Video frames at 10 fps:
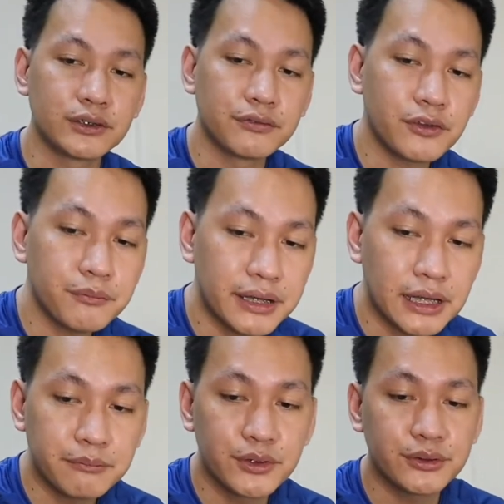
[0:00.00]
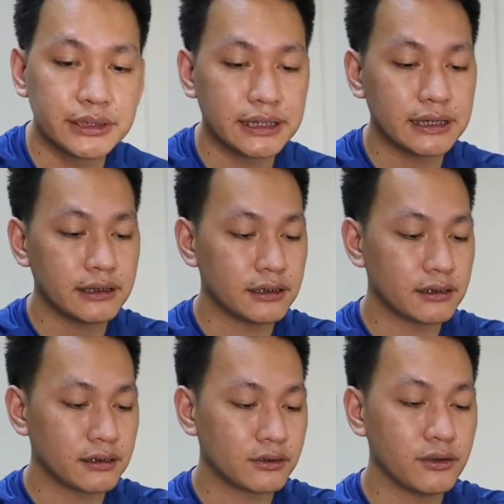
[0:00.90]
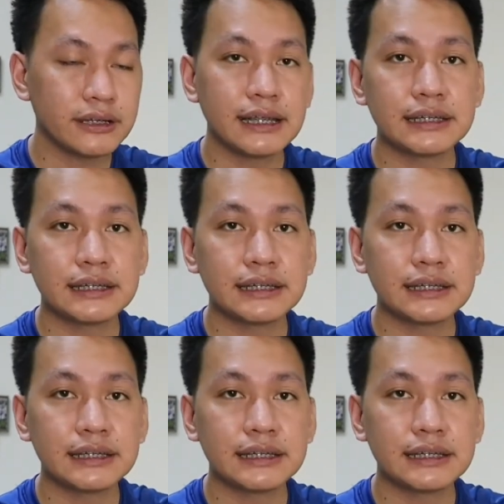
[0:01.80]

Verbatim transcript: So for me, I'm using the Gold